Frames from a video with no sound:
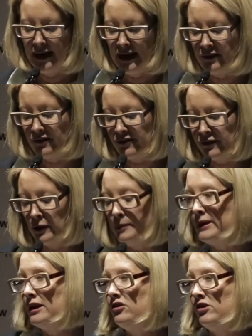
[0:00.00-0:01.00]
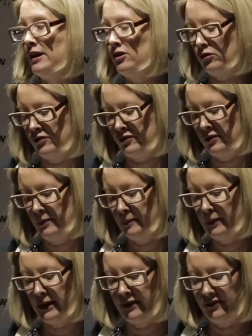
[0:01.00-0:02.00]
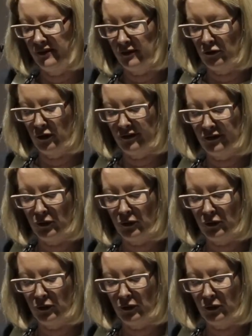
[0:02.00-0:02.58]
in so many dangerous places across